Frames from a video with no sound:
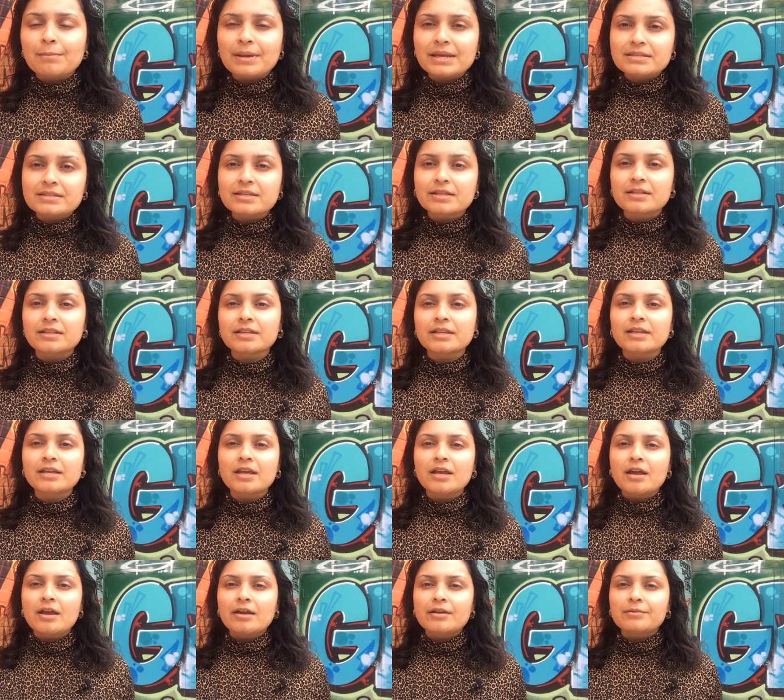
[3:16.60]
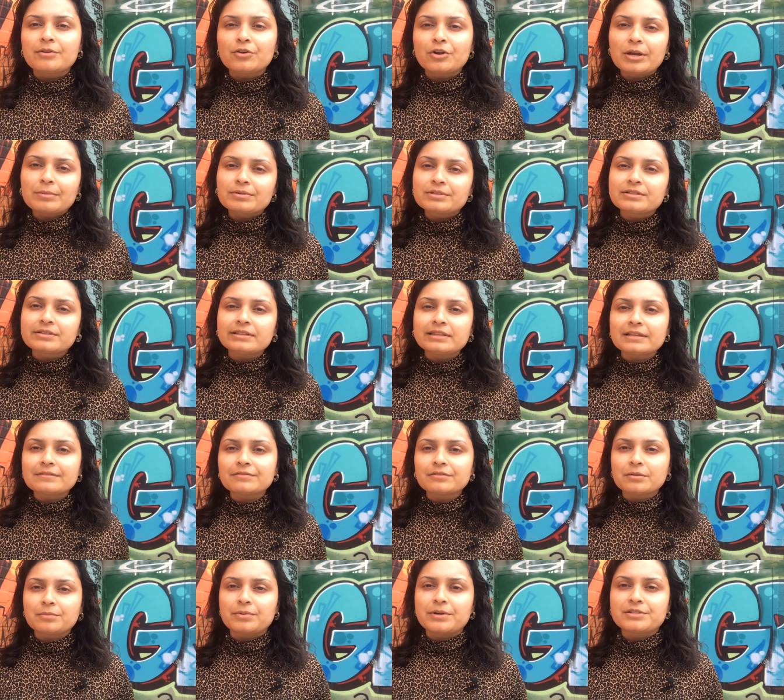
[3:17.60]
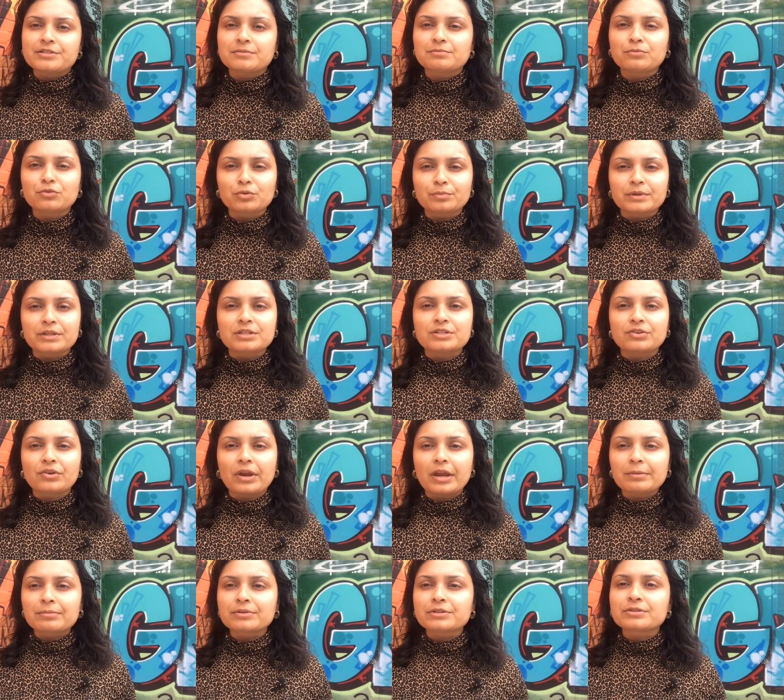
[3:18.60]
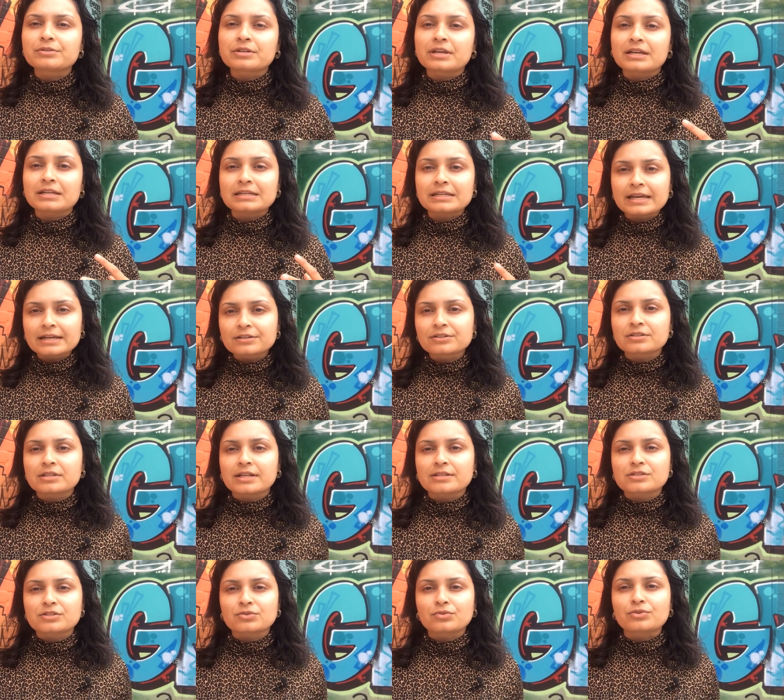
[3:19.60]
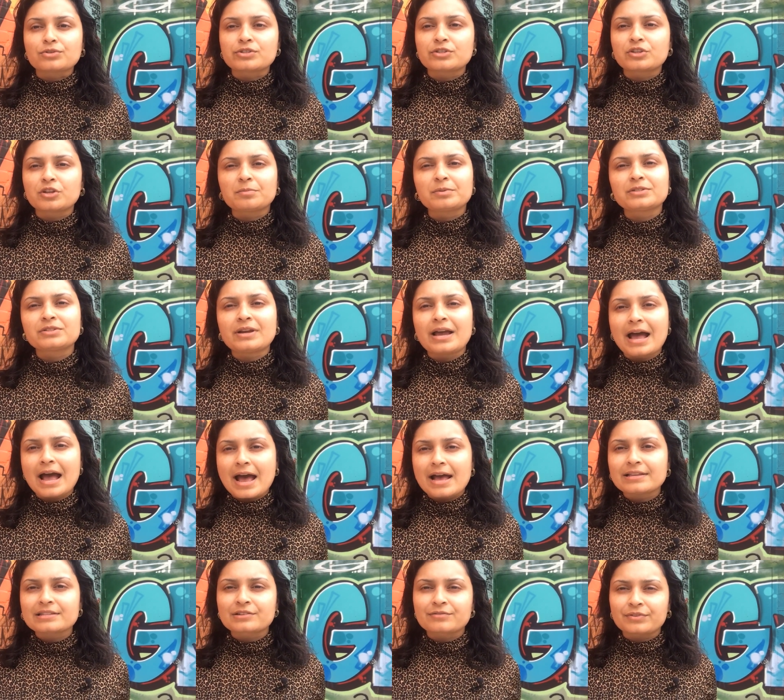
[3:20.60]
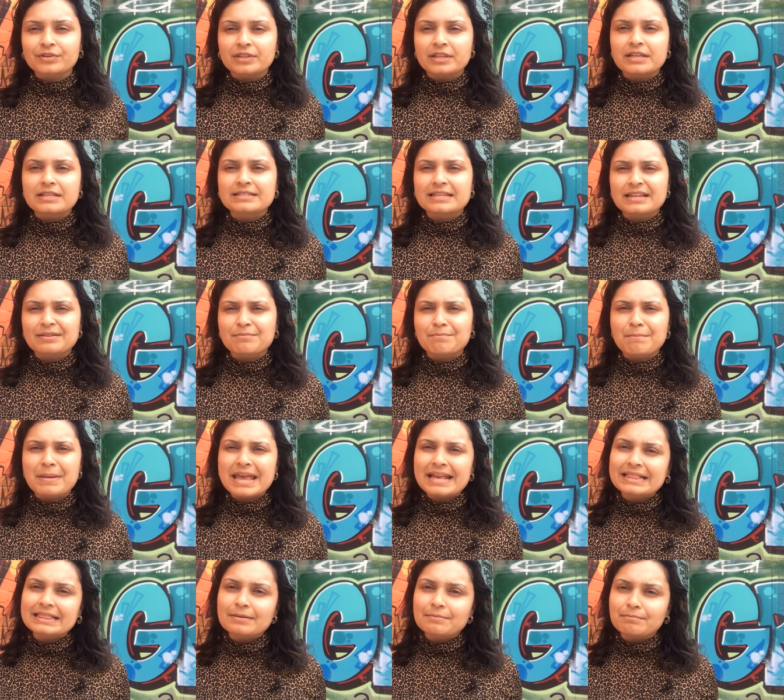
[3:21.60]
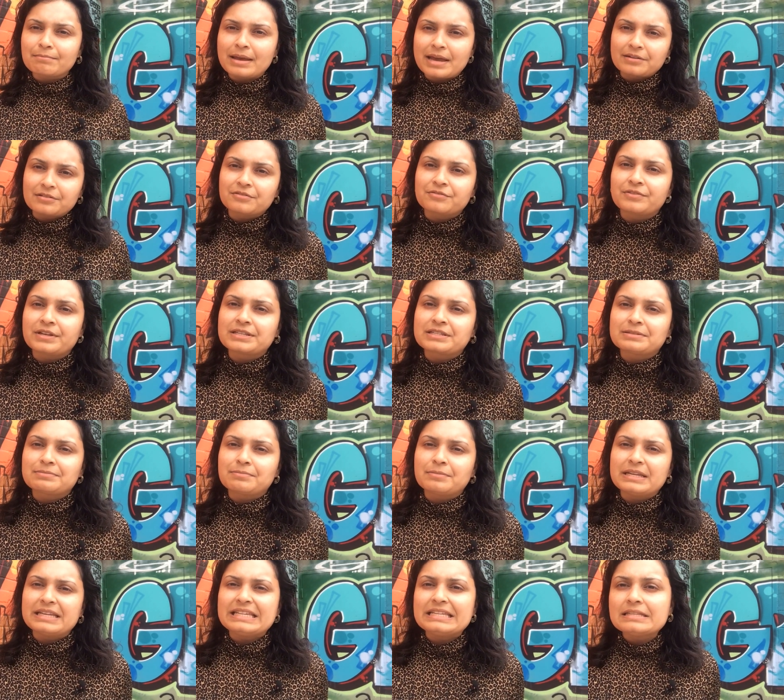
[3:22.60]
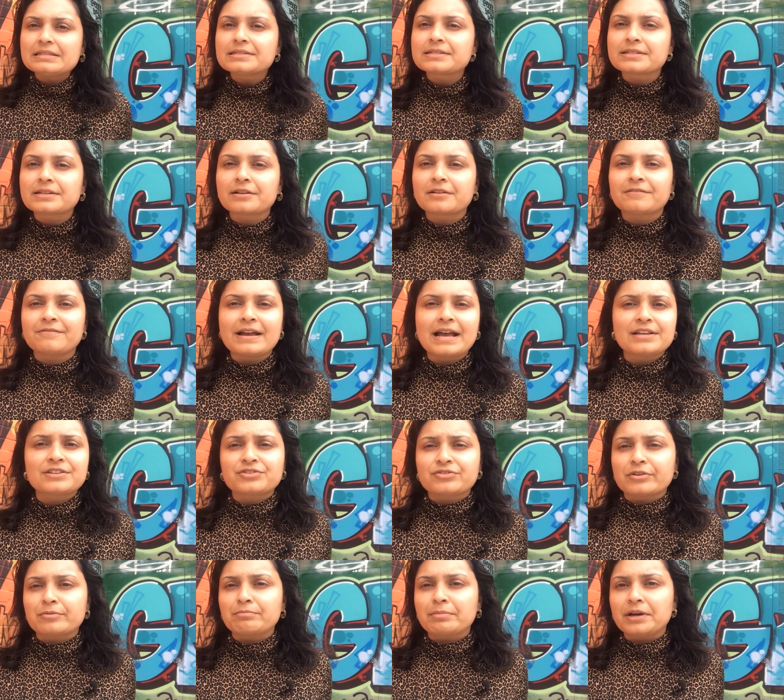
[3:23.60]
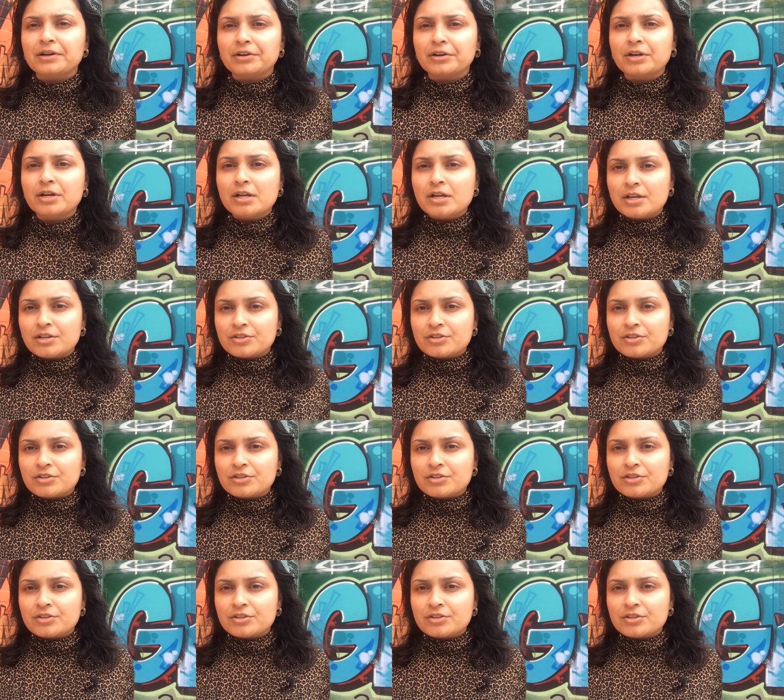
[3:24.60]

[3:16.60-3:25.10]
Basically, you're able to live in the present moment, you're able to connect to that source, you're able to ask for things and make them manifest easier, faster, and better,